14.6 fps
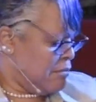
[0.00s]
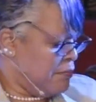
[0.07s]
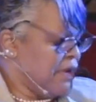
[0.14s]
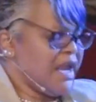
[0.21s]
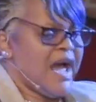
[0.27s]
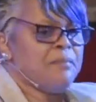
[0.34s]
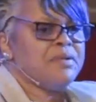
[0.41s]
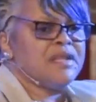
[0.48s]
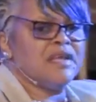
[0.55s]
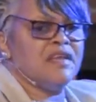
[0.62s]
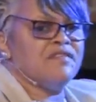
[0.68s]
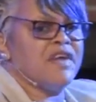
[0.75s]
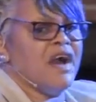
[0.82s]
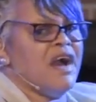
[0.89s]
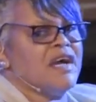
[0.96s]
But I
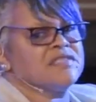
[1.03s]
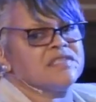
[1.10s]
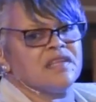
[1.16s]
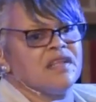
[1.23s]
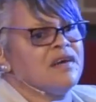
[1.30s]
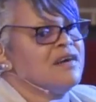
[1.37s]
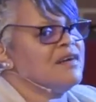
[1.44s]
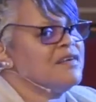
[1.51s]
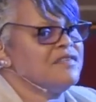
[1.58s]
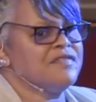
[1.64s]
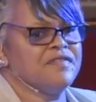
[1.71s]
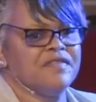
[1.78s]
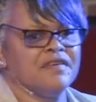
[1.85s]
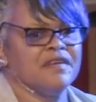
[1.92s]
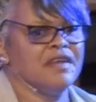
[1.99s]
believe God's
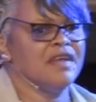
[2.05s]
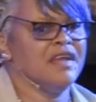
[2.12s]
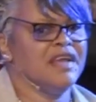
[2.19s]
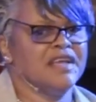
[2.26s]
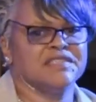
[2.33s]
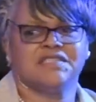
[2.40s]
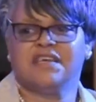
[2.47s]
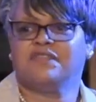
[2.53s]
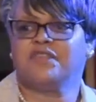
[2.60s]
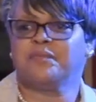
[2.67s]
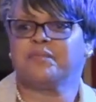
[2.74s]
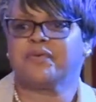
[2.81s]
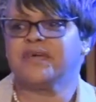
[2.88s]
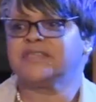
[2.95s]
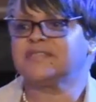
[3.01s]
love is ever
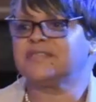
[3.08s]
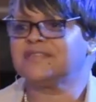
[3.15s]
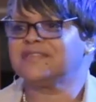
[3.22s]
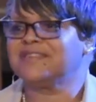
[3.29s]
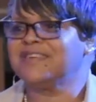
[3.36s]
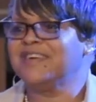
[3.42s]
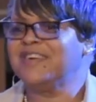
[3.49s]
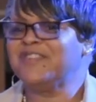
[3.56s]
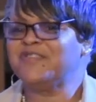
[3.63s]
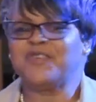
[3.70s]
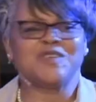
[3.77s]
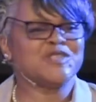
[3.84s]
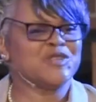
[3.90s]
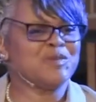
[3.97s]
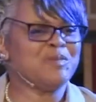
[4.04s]
present
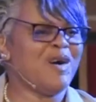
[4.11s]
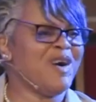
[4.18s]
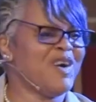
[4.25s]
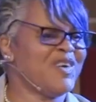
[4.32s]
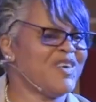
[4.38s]
for tomorrow.